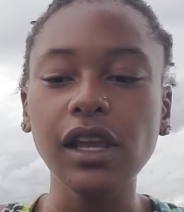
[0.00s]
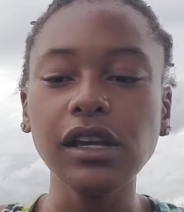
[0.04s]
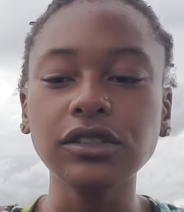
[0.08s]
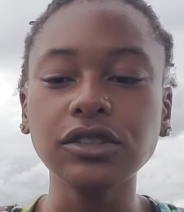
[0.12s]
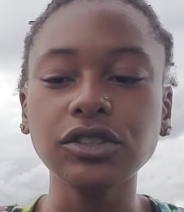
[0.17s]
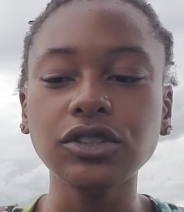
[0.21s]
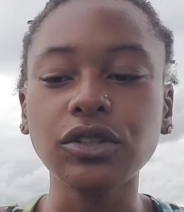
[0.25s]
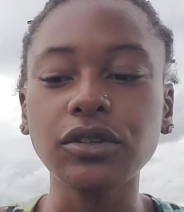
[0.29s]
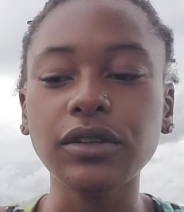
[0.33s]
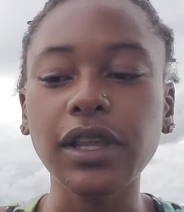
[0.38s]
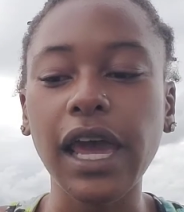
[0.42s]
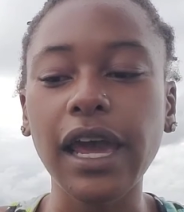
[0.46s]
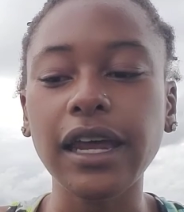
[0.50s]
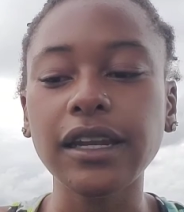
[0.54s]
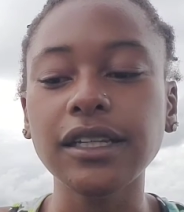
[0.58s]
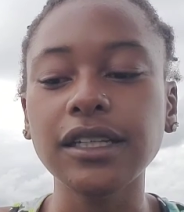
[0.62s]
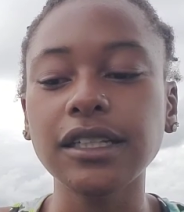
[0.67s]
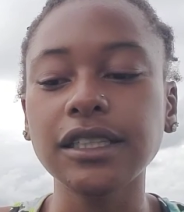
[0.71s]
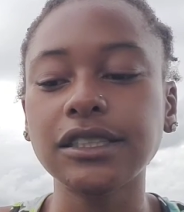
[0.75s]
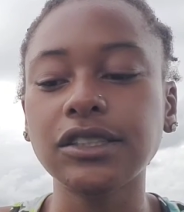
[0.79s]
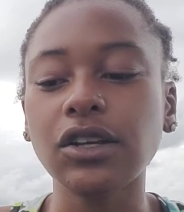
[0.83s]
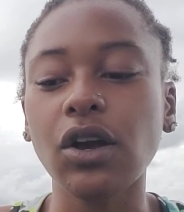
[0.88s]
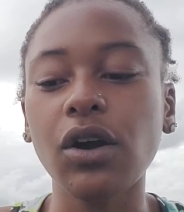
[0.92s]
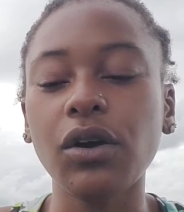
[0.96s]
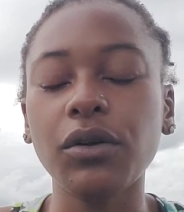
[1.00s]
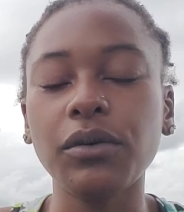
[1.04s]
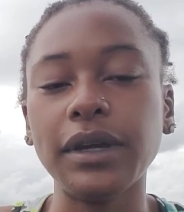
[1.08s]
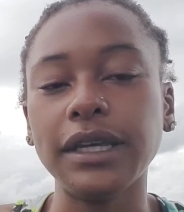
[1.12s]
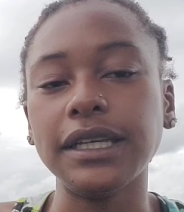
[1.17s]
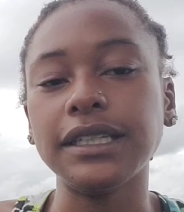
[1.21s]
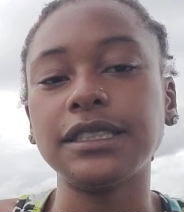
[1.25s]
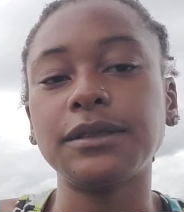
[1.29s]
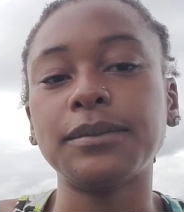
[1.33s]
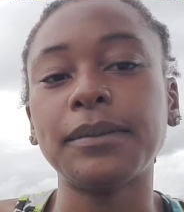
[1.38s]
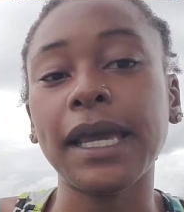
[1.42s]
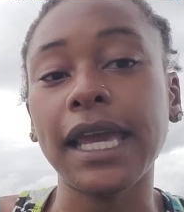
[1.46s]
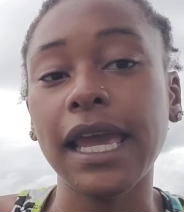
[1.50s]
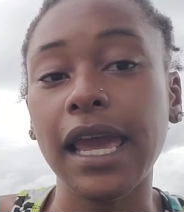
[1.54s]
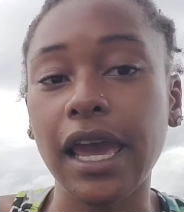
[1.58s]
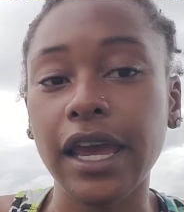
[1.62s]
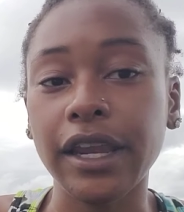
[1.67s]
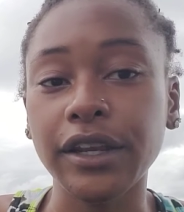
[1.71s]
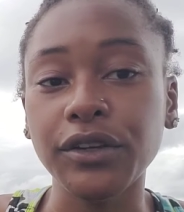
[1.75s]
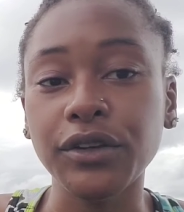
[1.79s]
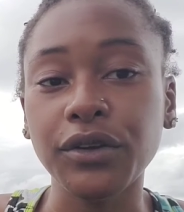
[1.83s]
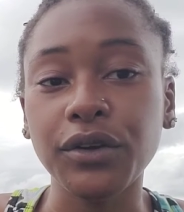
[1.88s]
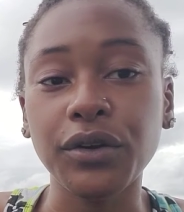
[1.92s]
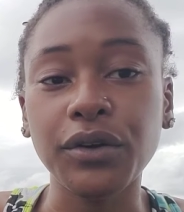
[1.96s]
So that is always my
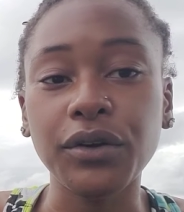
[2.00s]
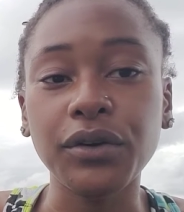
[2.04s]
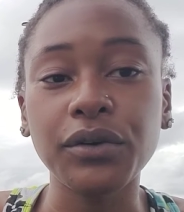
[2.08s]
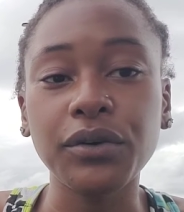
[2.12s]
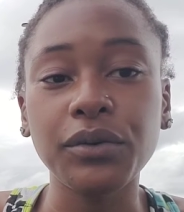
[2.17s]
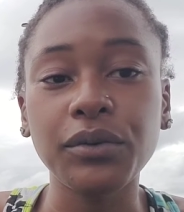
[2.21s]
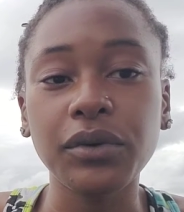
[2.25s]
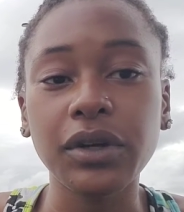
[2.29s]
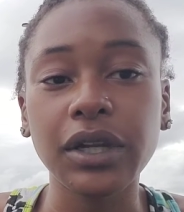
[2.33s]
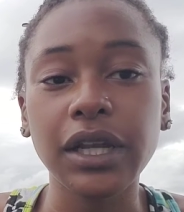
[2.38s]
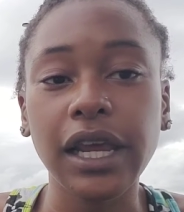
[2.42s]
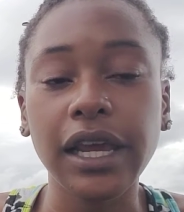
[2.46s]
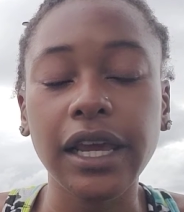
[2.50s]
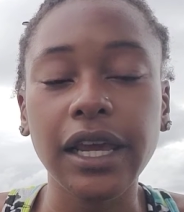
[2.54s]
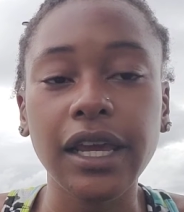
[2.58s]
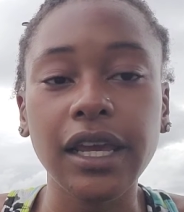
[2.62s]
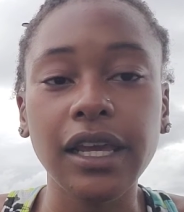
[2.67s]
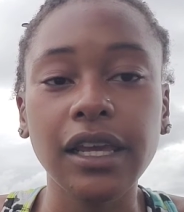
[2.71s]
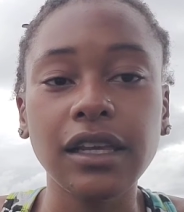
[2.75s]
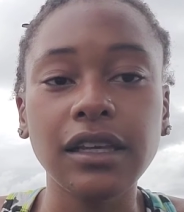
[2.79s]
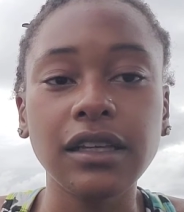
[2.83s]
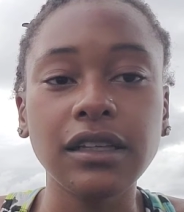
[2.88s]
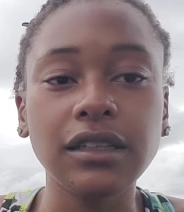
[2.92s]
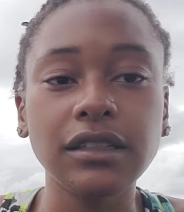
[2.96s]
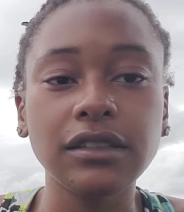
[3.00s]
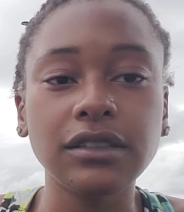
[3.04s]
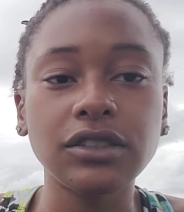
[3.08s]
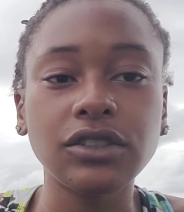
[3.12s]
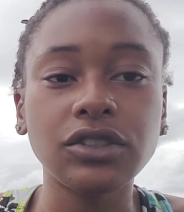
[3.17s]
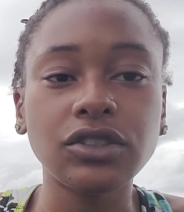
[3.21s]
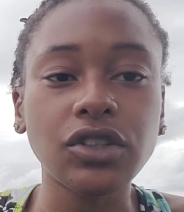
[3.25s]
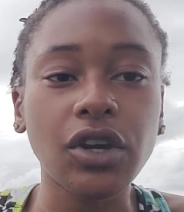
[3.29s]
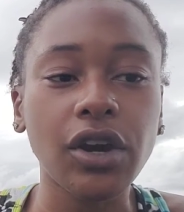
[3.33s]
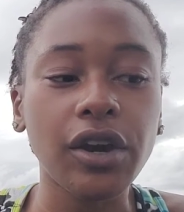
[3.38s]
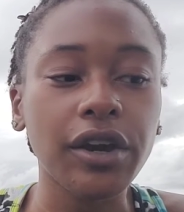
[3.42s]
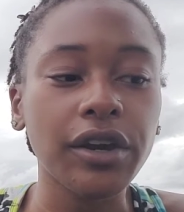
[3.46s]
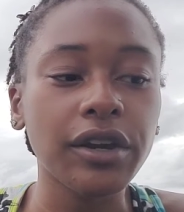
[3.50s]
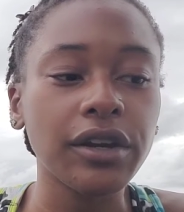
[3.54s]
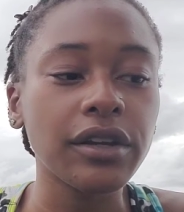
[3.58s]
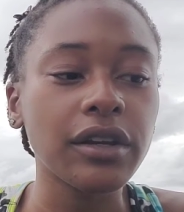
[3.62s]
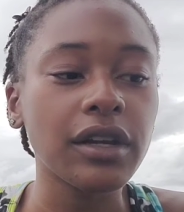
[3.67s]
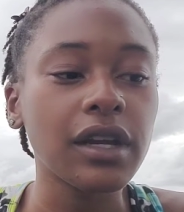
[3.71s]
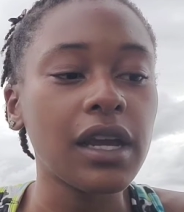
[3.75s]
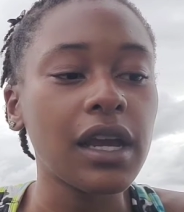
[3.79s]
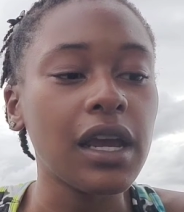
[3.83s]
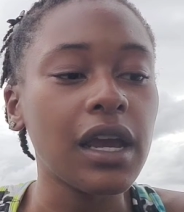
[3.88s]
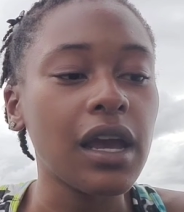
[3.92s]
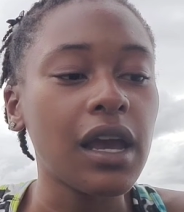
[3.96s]
end goal when I start
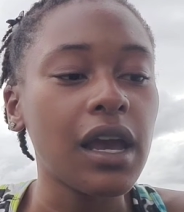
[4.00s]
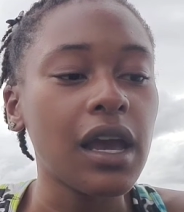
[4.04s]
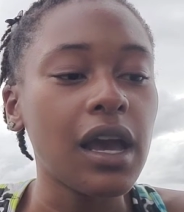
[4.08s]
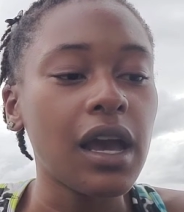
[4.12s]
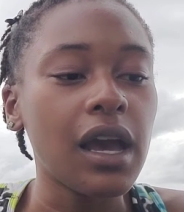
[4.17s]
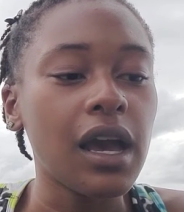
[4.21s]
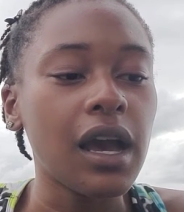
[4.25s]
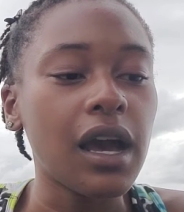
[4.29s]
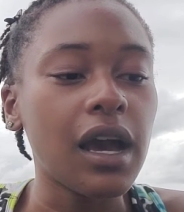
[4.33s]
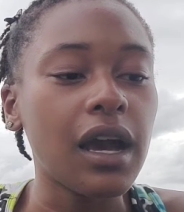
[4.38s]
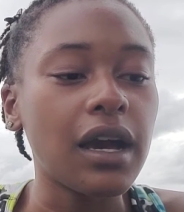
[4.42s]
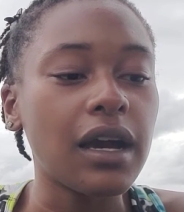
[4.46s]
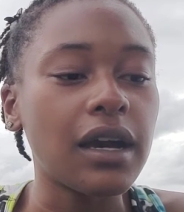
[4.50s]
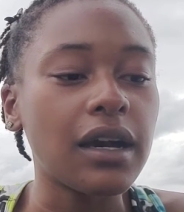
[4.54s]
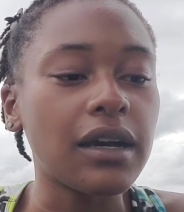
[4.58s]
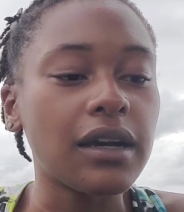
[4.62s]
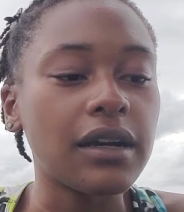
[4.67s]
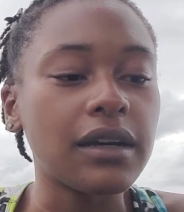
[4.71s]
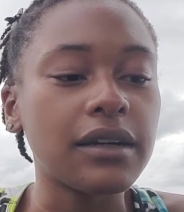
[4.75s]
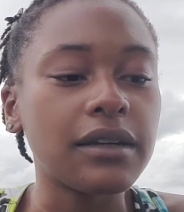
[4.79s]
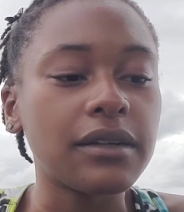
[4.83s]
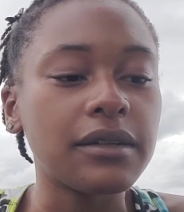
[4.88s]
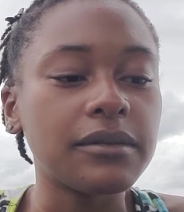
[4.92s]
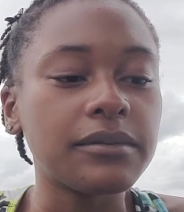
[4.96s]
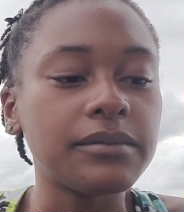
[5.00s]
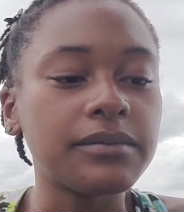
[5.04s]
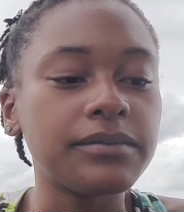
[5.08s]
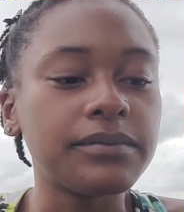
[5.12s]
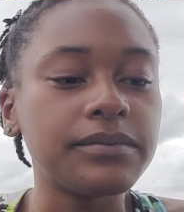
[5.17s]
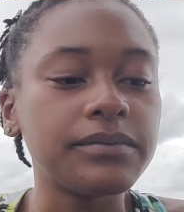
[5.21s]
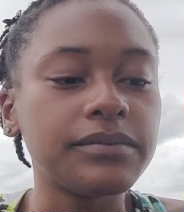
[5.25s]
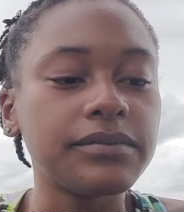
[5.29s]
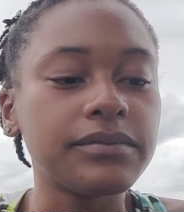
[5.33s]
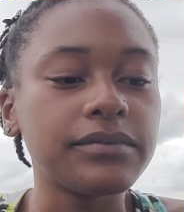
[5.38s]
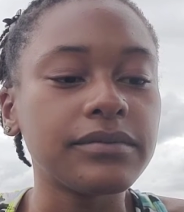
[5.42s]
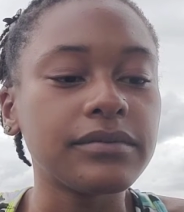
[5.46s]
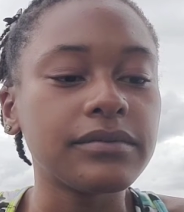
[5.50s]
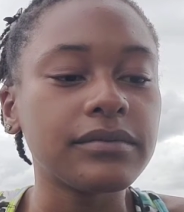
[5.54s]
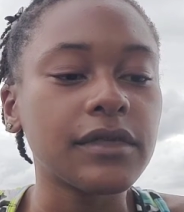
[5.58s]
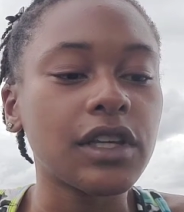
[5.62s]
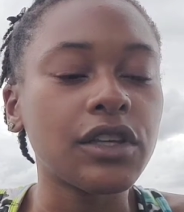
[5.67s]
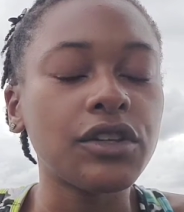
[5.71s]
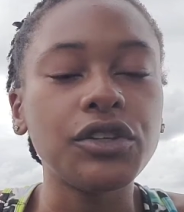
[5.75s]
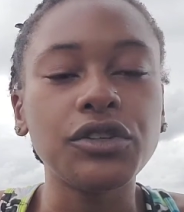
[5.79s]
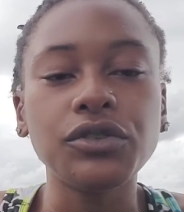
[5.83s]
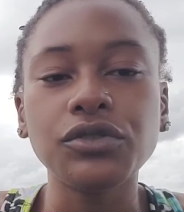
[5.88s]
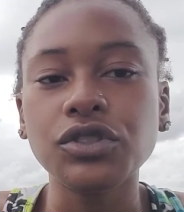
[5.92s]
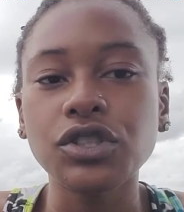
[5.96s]

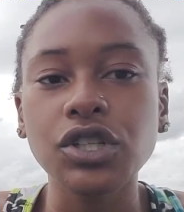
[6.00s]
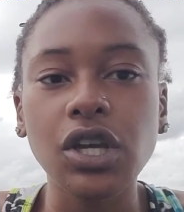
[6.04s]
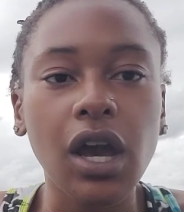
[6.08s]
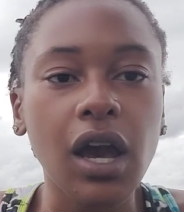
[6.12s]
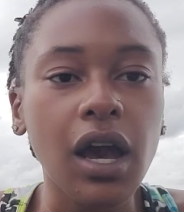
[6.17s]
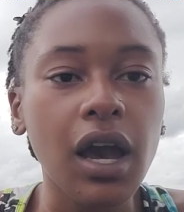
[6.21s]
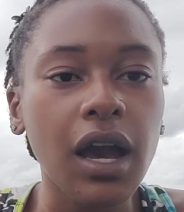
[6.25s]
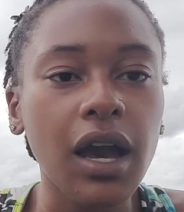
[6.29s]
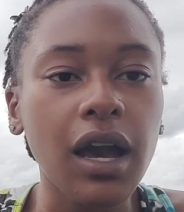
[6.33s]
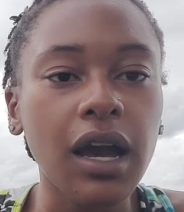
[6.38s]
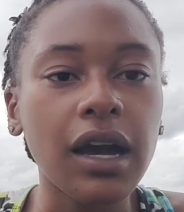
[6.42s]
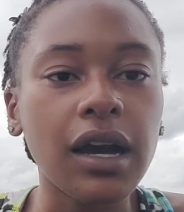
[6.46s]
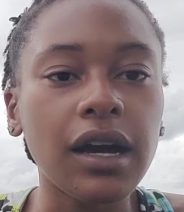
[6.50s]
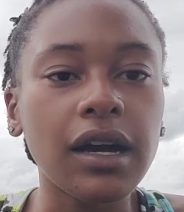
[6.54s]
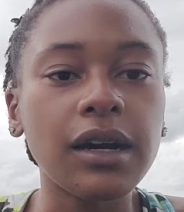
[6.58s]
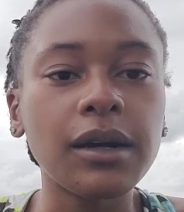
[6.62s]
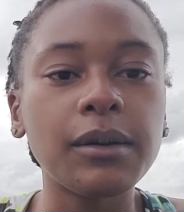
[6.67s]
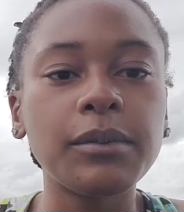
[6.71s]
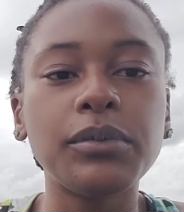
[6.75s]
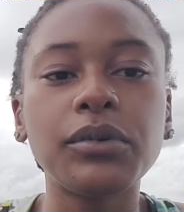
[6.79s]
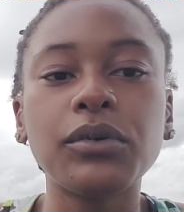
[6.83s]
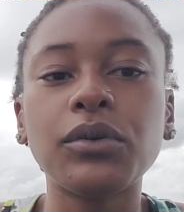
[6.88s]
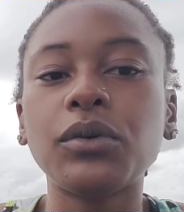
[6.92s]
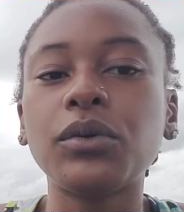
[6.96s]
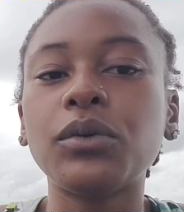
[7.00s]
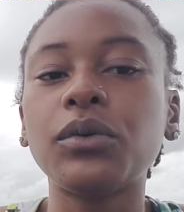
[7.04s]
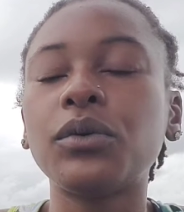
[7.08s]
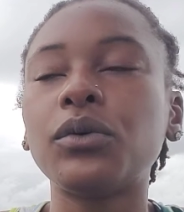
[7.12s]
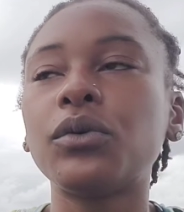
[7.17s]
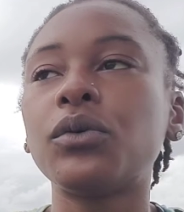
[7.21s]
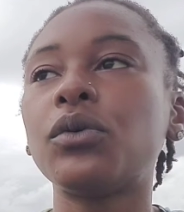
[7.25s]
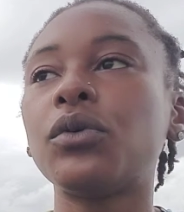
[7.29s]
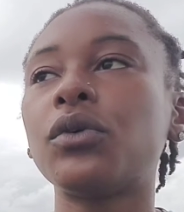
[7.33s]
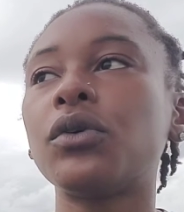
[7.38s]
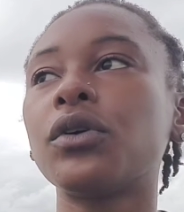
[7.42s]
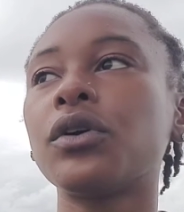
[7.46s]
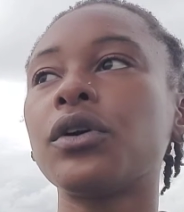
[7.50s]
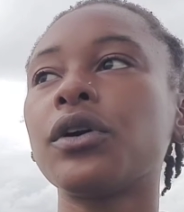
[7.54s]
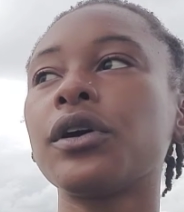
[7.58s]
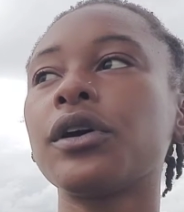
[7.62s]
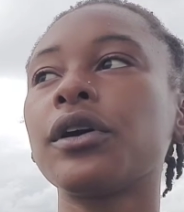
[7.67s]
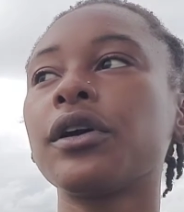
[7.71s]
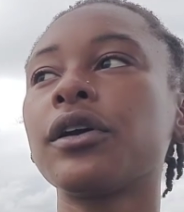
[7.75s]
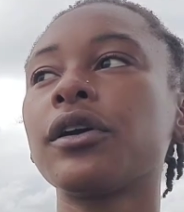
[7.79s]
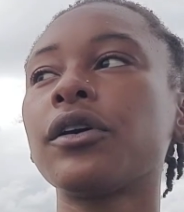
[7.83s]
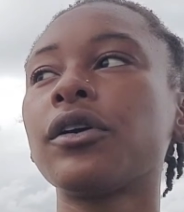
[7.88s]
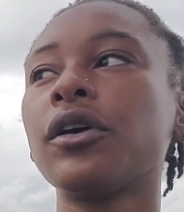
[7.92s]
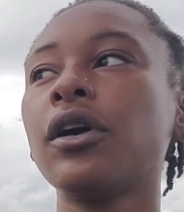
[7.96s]
a new job
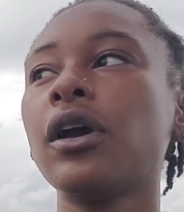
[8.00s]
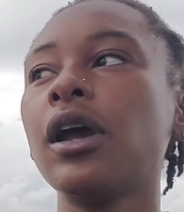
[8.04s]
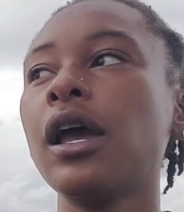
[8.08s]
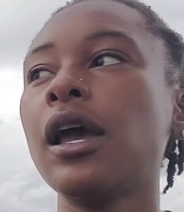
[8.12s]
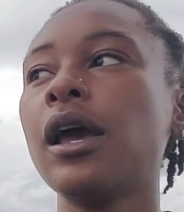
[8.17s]
or